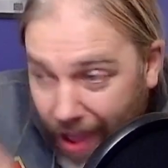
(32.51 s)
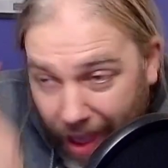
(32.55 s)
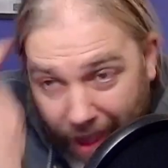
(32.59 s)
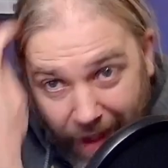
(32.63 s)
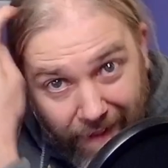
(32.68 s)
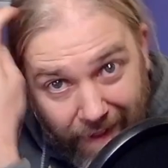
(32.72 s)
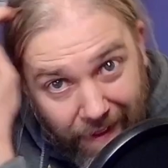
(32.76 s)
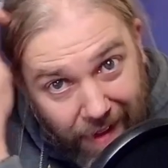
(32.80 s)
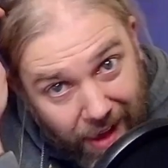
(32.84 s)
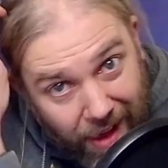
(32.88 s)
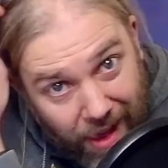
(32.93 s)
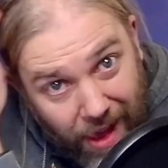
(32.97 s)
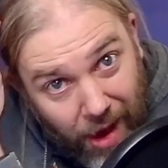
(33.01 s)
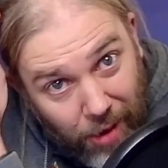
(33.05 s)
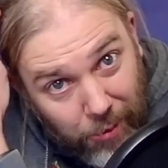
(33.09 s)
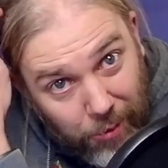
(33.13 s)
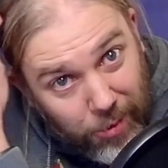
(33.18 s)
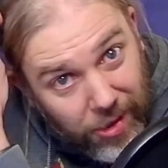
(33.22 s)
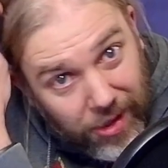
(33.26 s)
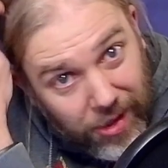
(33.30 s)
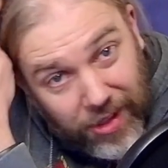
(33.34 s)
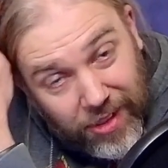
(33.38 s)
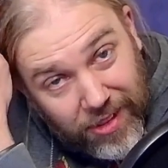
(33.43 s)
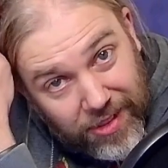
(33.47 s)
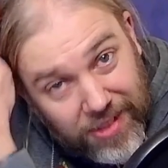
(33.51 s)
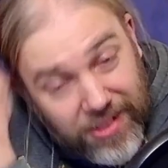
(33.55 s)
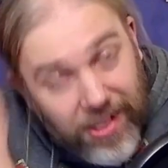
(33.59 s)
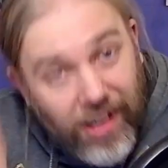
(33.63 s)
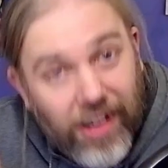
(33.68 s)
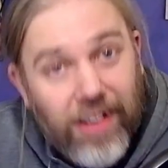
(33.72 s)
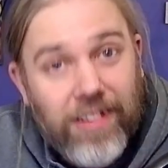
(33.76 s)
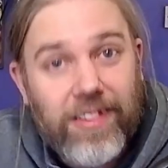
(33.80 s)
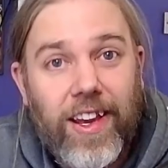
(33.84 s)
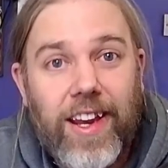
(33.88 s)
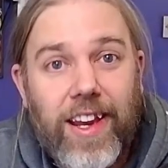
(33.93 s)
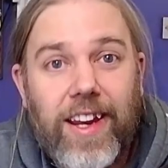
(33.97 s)
And we're going to
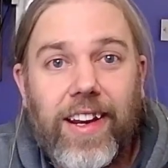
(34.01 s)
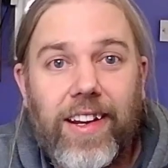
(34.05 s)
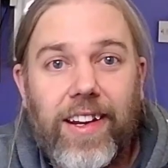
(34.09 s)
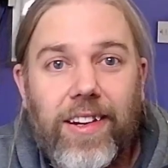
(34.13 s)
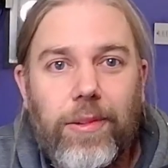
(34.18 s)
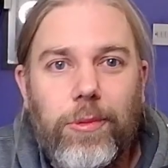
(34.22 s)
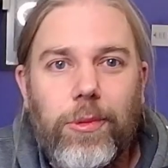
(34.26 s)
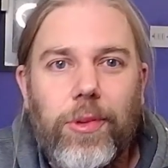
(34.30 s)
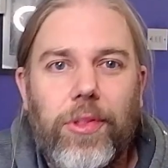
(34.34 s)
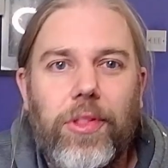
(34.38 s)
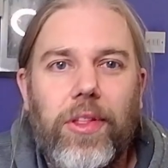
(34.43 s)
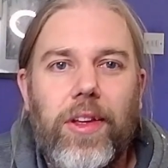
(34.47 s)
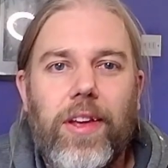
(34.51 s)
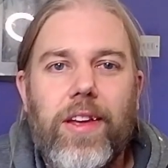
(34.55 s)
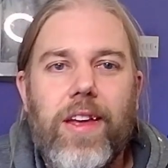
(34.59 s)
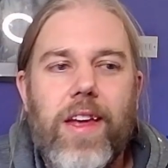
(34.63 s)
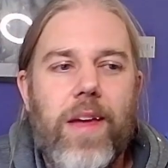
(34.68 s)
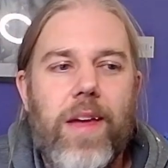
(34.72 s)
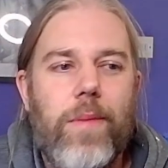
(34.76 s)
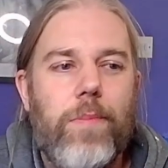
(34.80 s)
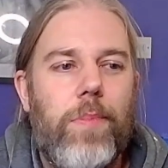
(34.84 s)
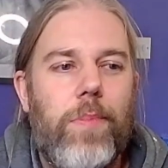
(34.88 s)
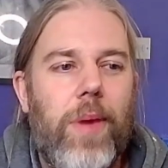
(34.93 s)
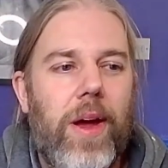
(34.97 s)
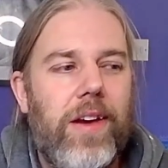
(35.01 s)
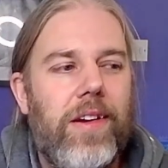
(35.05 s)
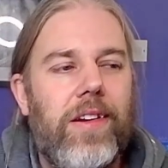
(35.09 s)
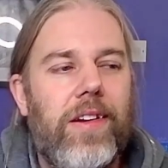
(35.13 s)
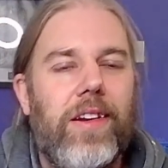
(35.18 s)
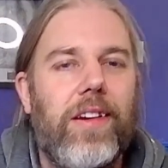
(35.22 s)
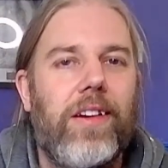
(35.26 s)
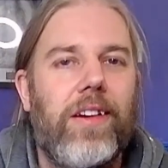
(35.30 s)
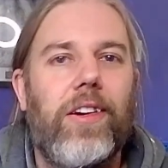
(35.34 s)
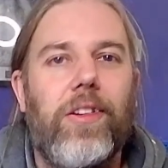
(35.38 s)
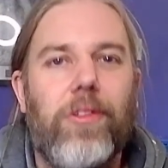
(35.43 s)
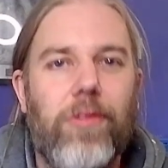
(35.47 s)
start taking with the
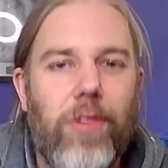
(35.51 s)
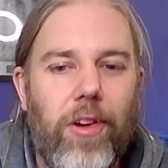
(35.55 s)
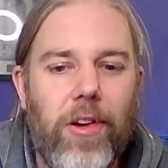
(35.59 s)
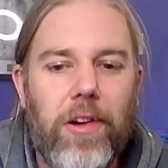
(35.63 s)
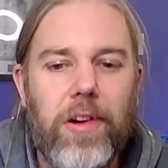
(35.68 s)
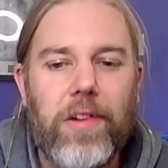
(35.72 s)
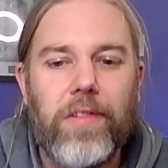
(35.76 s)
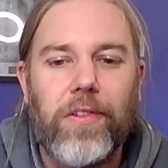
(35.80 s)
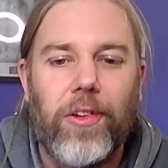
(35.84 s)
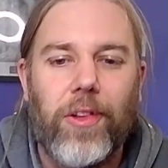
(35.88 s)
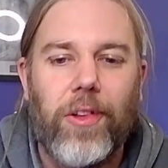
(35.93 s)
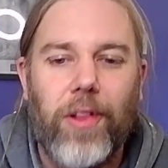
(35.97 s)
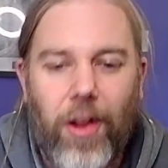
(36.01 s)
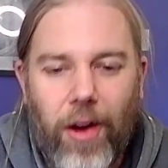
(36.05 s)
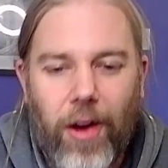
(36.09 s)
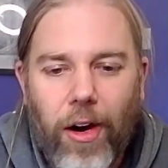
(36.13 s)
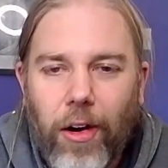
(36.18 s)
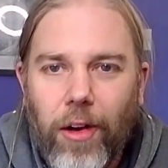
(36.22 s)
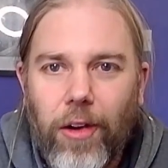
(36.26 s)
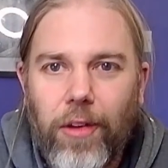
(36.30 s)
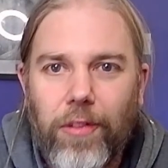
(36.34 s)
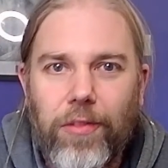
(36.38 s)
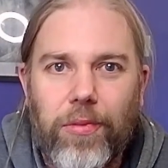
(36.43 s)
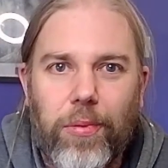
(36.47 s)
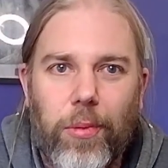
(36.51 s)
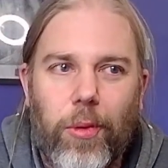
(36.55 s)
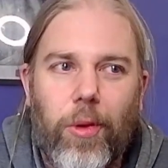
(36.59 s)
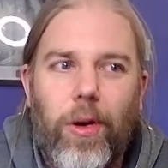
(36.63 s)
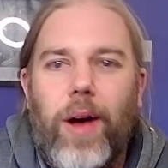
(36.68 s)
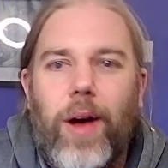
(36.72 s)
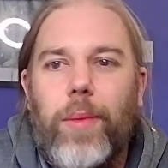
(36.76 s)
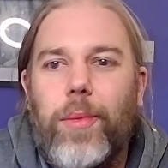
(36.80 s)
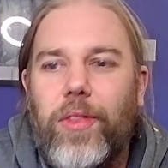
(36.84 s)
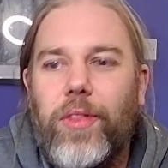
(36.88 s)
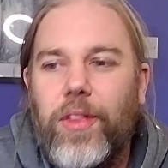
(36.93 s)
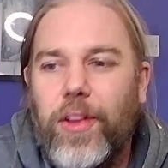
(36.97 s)
impending arrival of
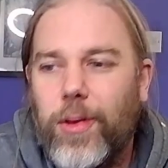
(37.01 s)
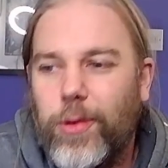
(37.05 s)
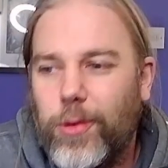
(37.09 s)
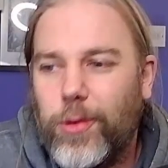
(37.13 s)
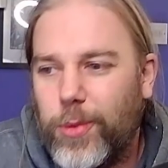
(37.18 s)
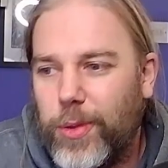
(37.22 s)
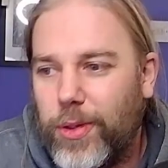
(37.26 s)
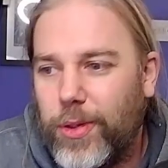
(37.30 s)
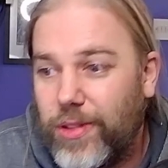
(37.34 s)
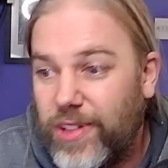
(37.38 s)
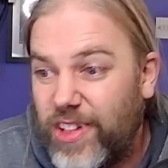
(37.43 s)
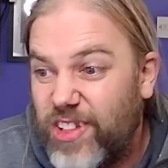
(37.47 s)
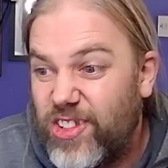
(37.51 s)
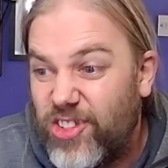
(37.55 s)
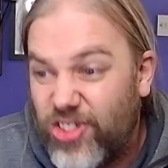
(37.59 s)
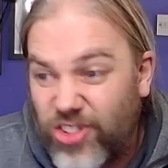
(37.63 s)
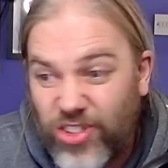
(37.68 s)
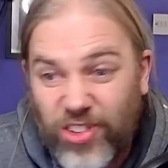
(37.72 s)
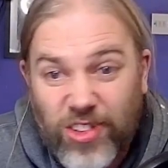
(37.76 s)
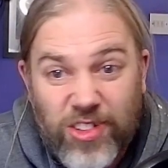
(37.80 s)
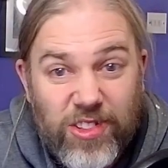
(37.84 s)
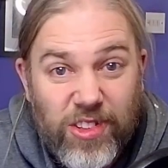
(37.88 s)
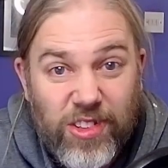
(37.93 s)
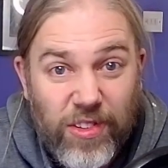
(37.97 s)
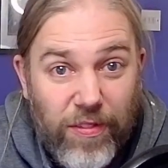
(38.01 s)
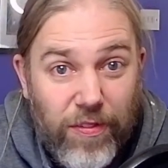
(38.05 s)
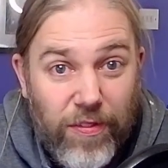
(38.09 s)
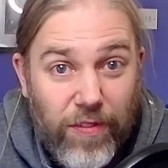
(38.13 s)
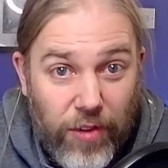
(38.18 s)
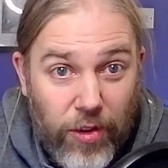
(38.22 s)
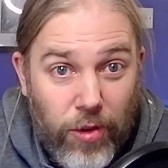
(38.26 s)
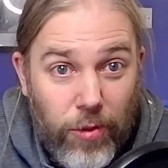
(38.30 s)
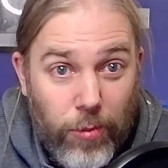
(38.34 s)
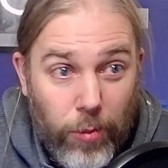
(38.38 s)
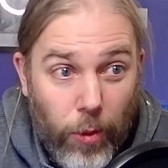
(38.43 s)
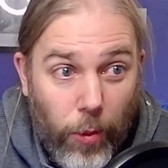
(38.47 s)
Warhammer The Old World in just a
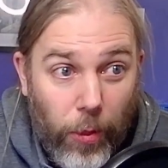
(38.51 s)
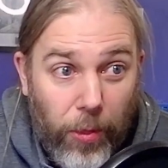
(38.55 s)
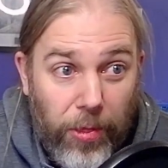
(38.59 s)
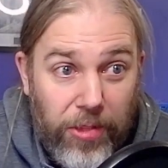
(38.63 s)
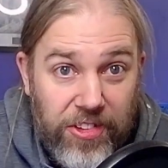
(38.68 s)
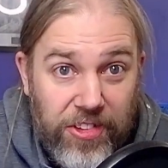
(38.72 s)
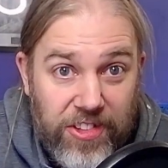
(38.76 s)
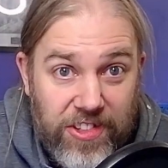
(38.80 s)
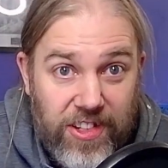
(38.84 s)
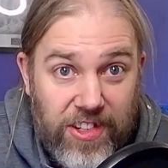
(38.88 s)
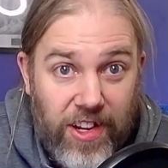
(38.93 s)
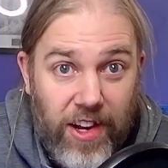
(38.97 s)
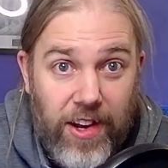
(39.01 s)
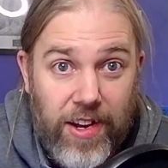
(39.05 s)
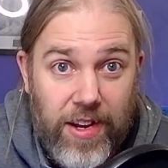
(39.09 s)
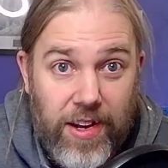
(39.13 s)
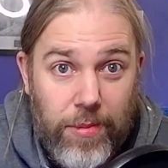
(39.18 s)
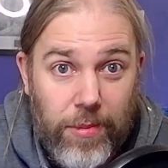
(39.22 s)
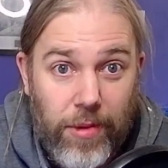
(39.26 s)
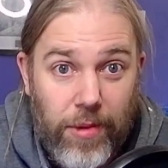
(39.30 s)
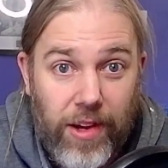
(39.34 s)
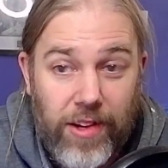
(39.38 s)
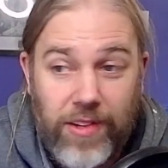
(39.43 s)
few months' time.